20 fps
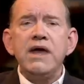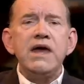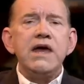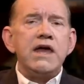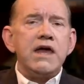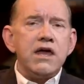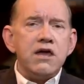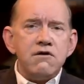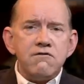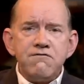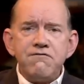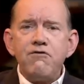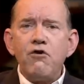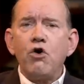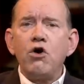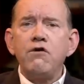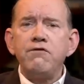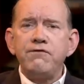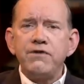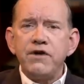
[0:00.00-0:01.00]
he
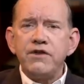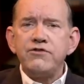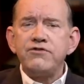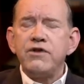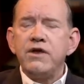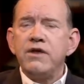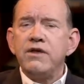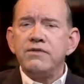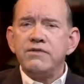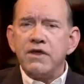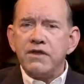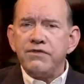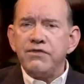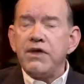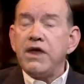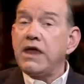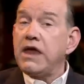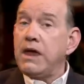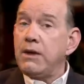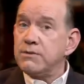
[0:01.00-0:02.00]
forfeits the
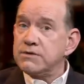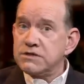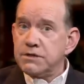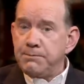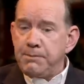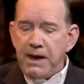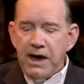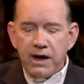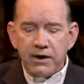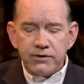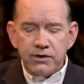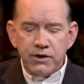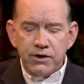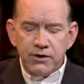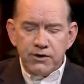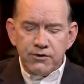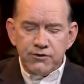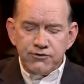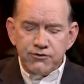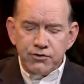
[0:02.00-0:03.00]
thing he was about
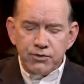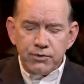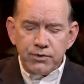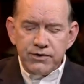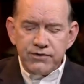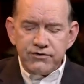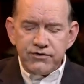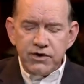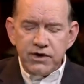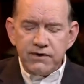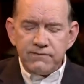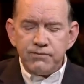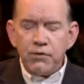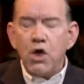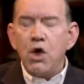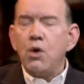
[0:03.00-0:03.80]
to receive.